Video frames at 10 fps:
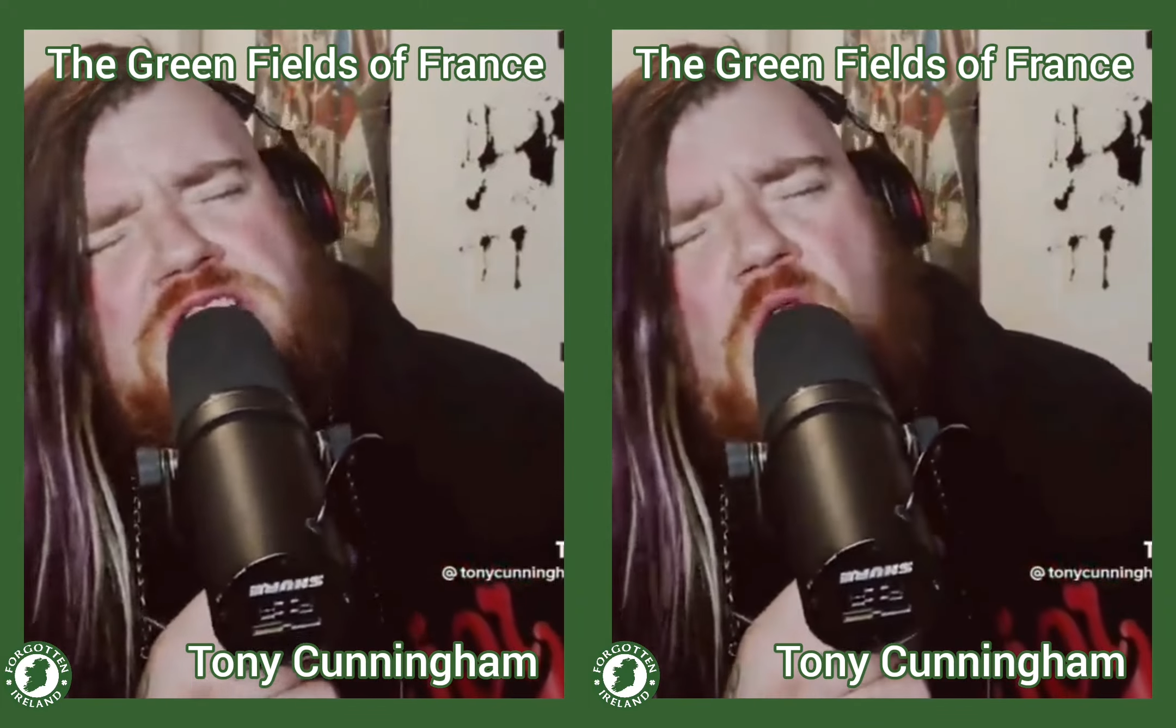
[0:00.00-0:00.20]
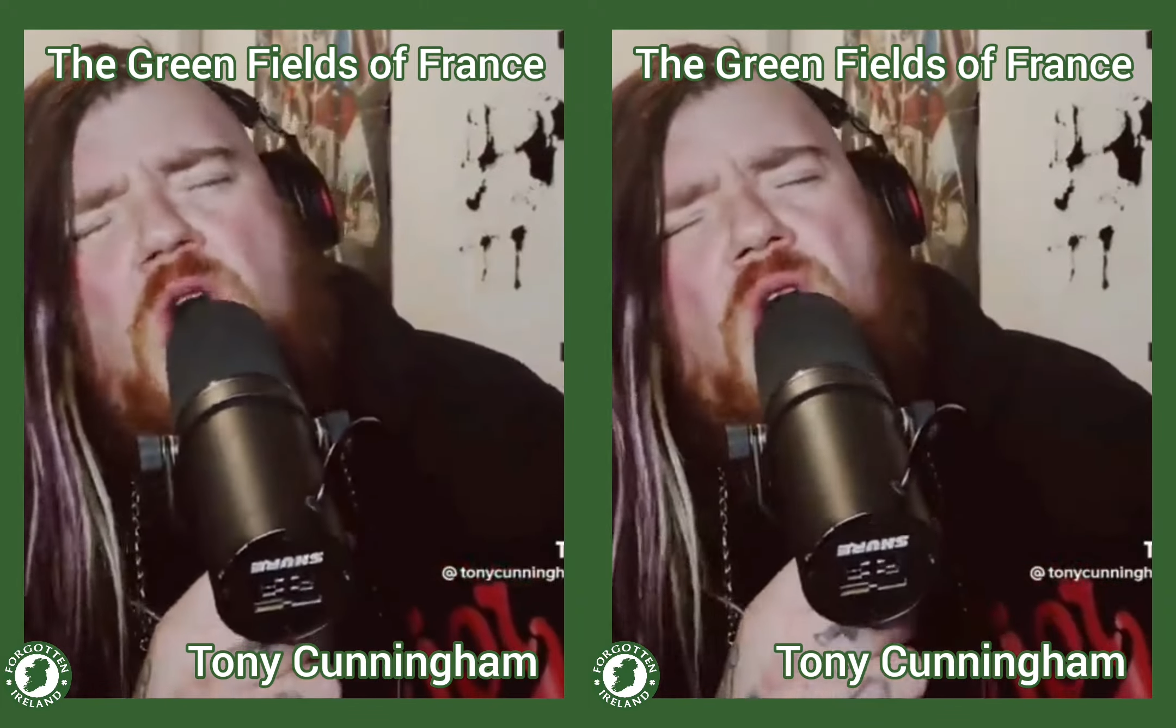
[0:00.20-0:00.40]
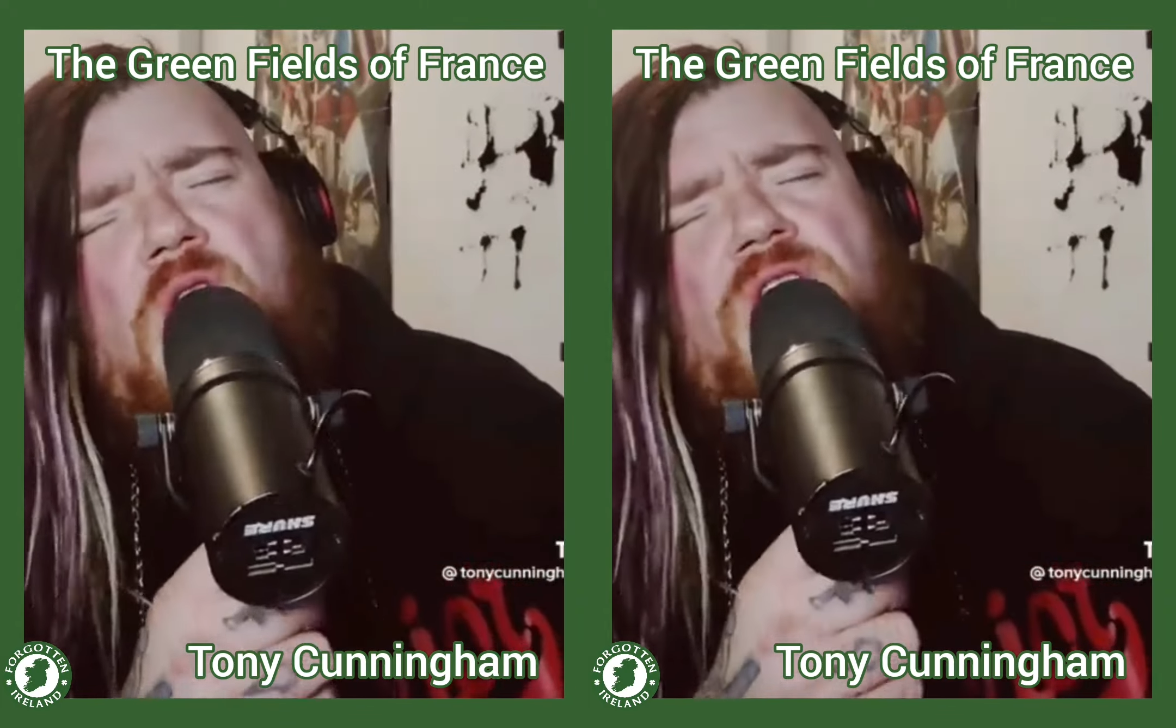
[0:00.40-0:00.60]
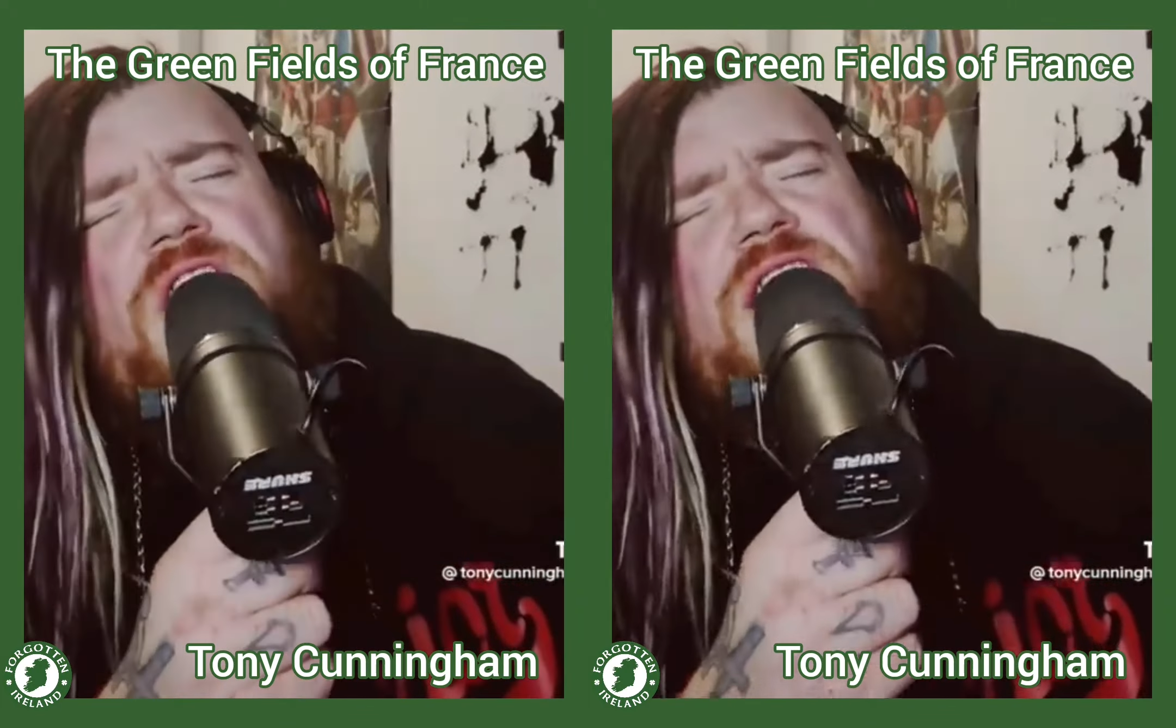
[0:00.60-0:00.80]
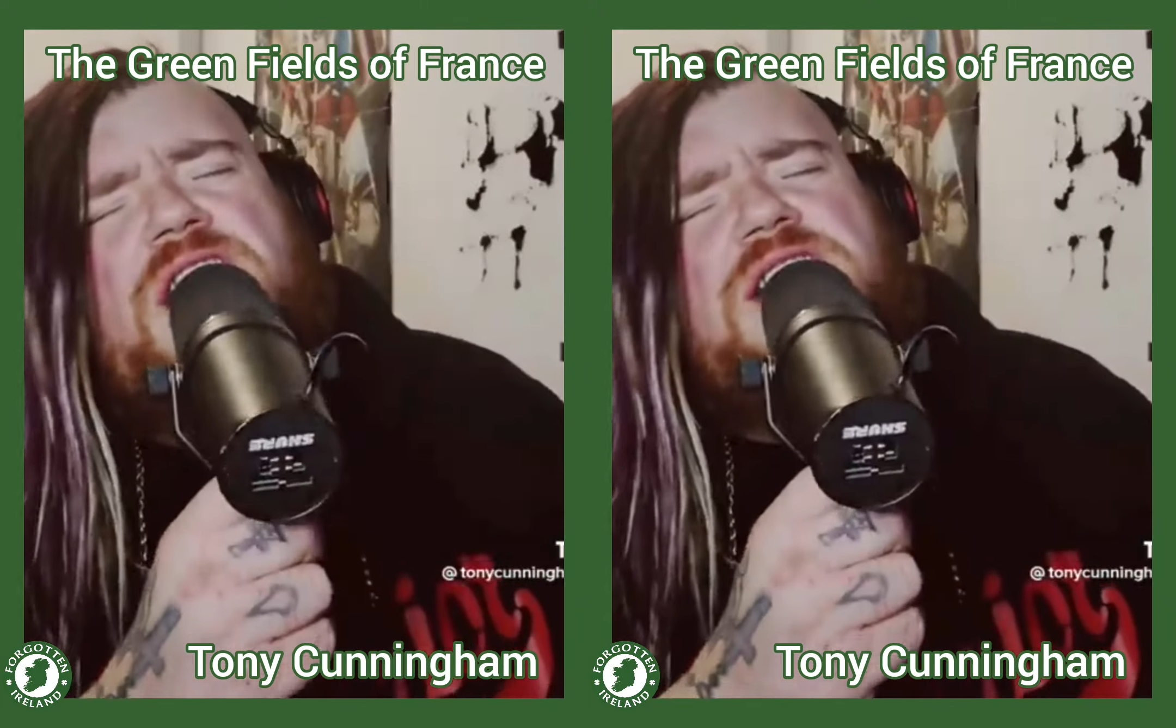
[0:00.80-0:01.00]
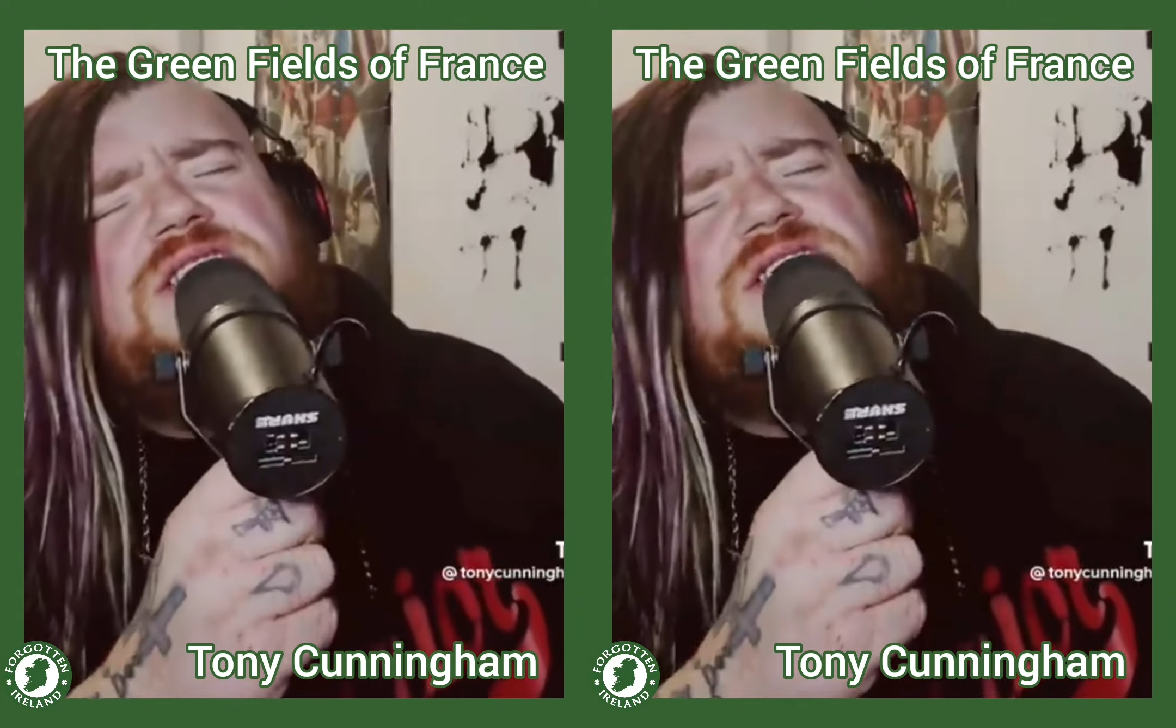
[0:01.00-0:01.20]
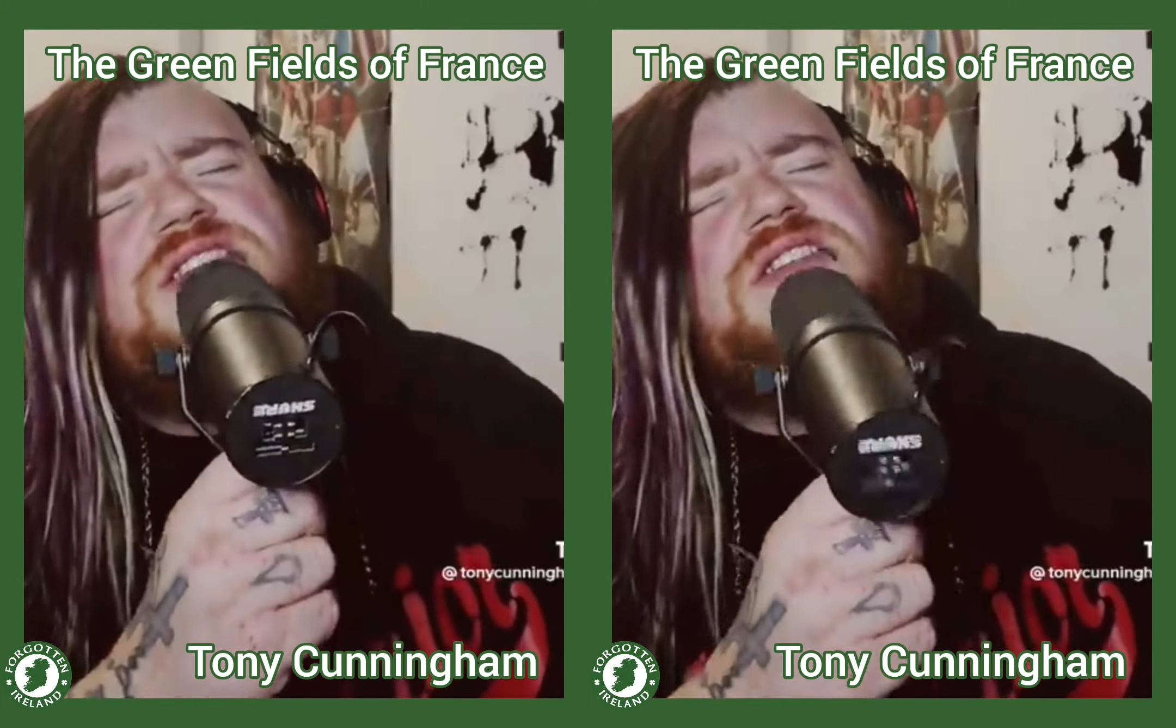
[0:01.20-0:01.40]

chorus?